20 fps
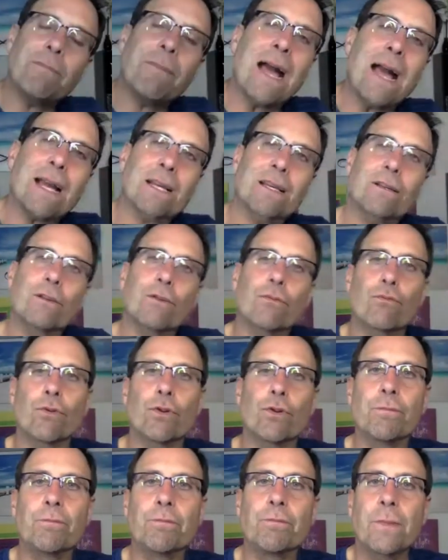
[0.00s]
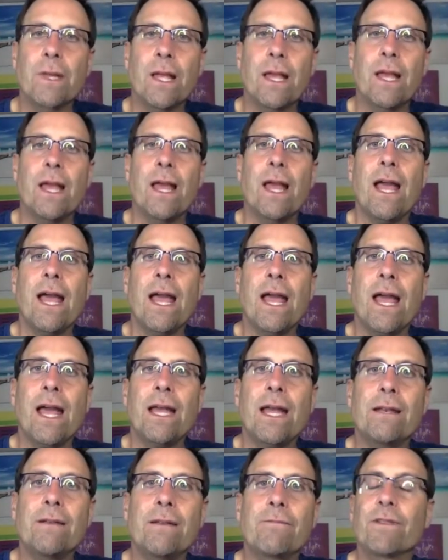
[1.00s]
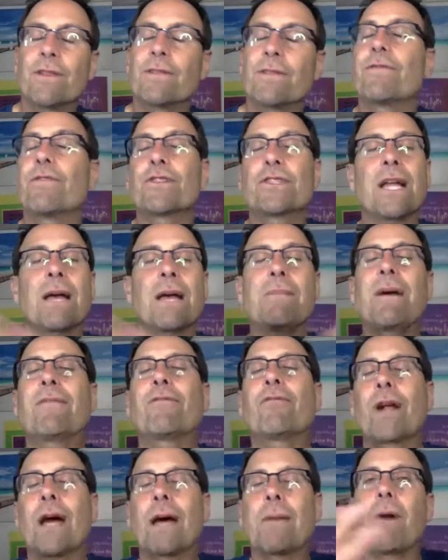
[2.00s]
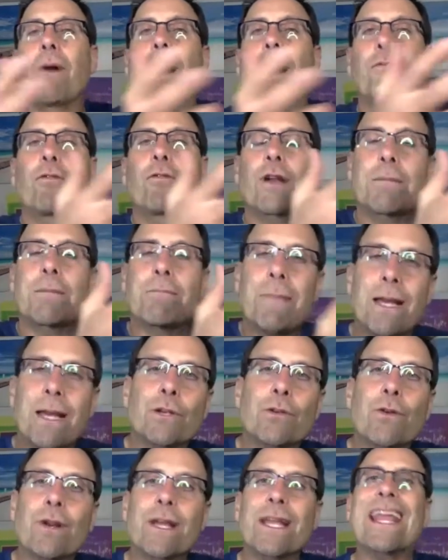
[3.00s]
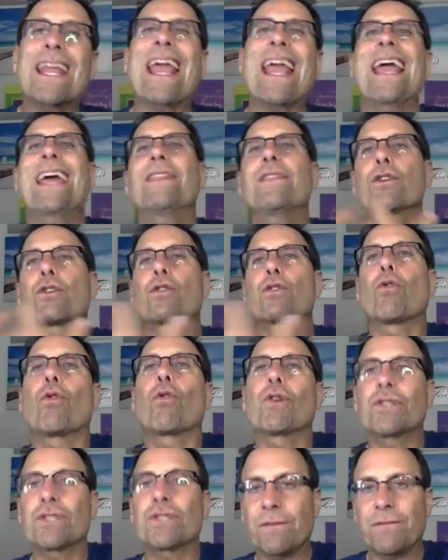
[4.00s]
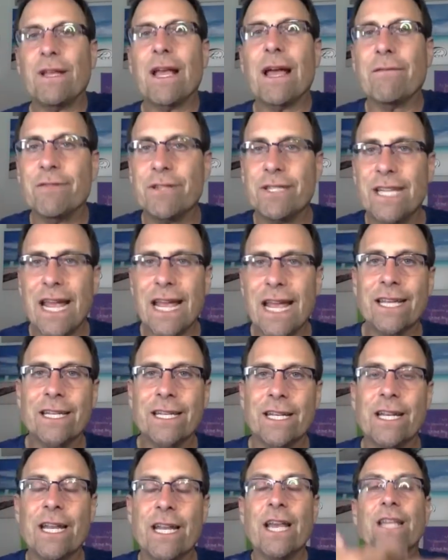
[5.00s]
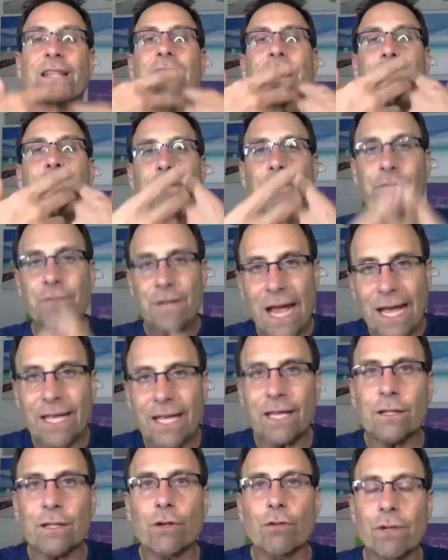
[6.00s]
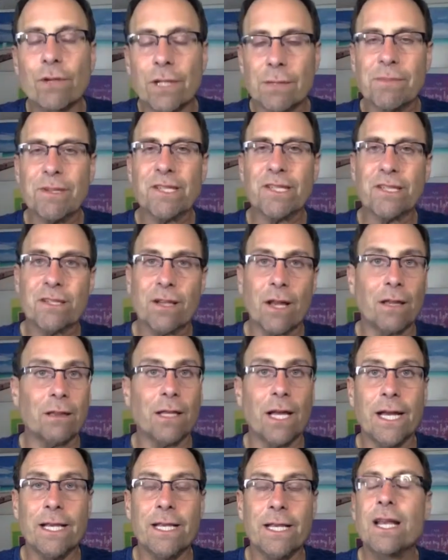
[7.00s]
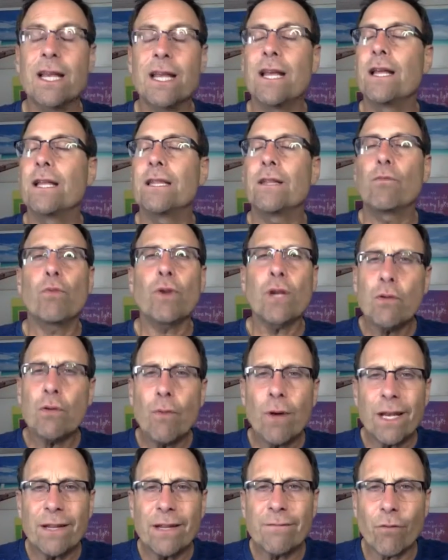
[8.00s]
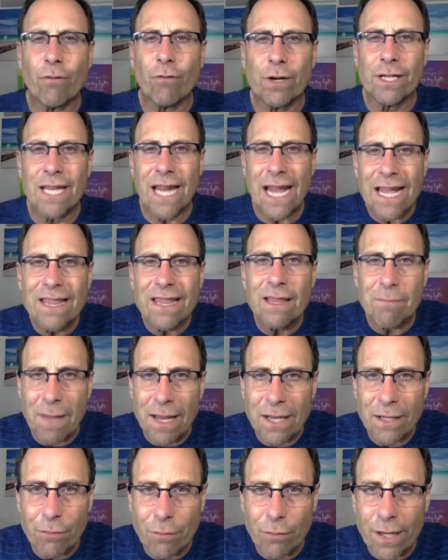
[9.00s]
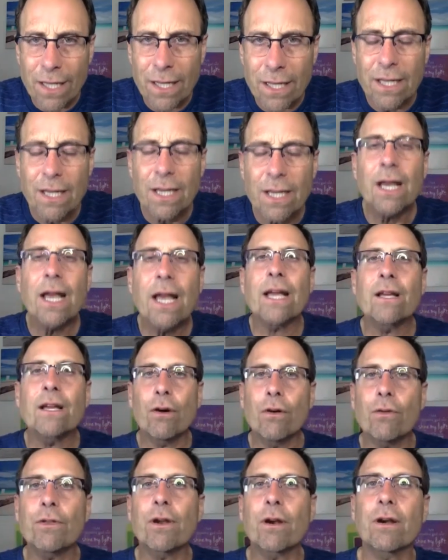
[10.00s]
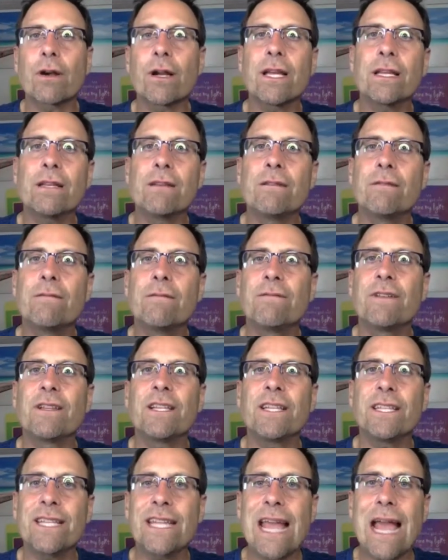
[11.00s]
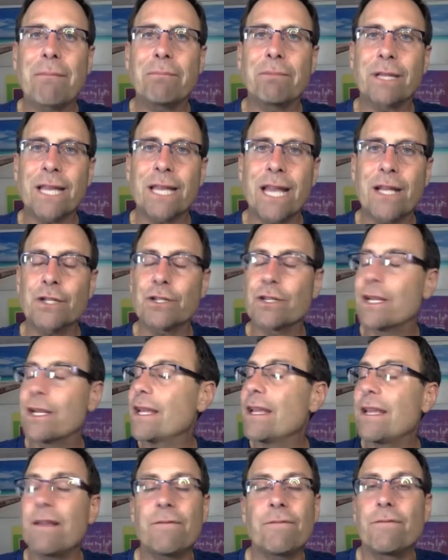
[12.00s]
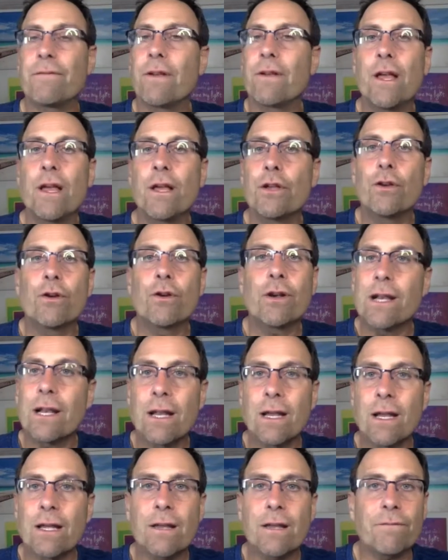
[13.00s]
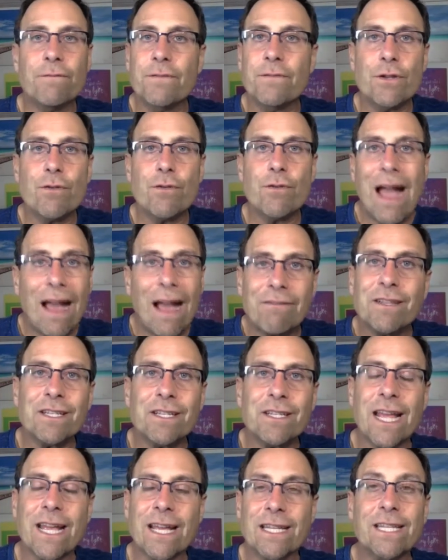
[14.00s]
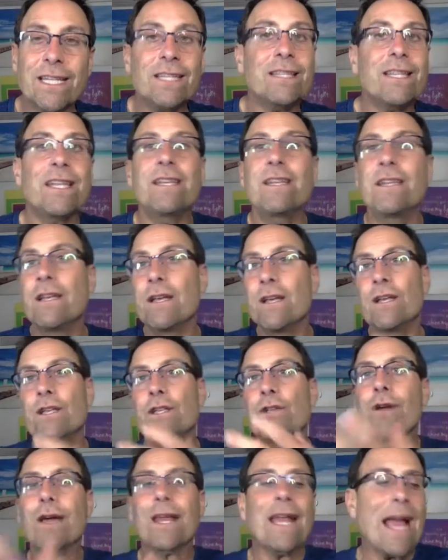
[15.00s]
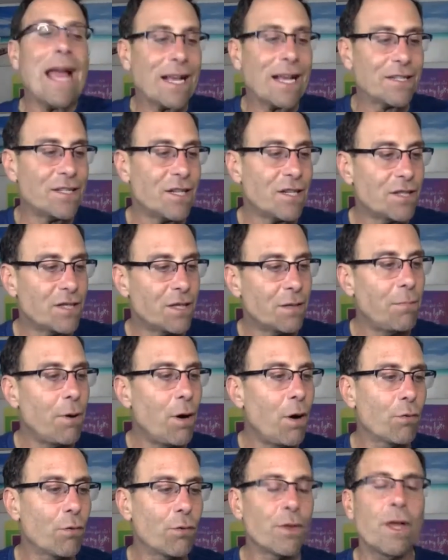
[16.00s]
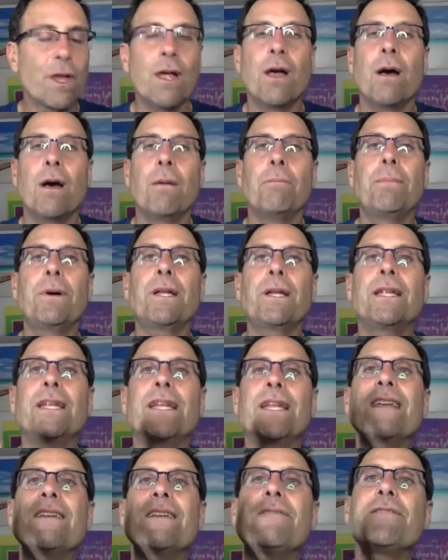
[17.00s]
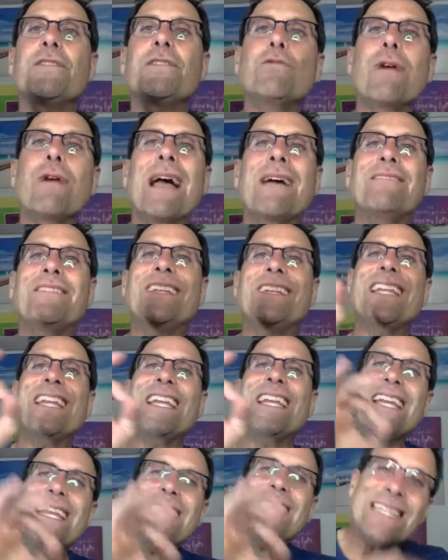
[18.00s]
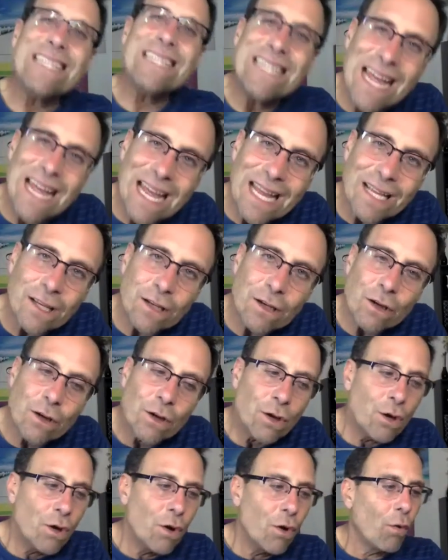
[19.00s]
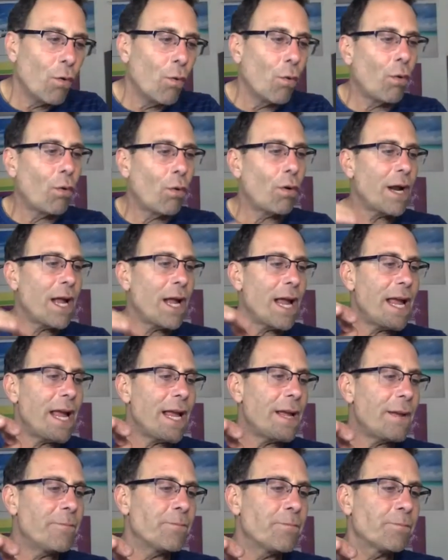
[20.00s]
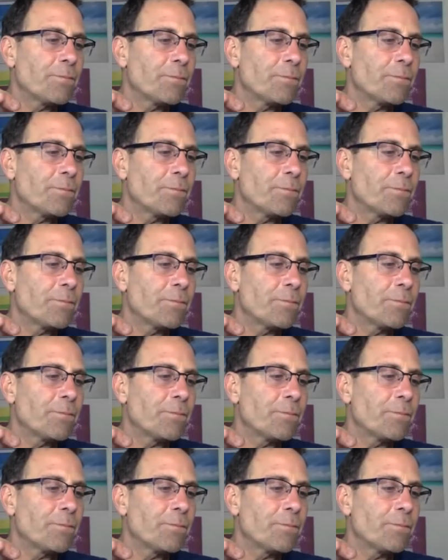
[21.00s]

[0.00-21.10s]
back of the room. And for the first time ever, I'm offering mentoring and the course if you haven't taken it. Now, if you've taken Guerrilla Business Online, then what are you waiting for? Take the mentoring and go there and fill in the application. If you haven't taken it, then you get access to both. But if you have an intake or if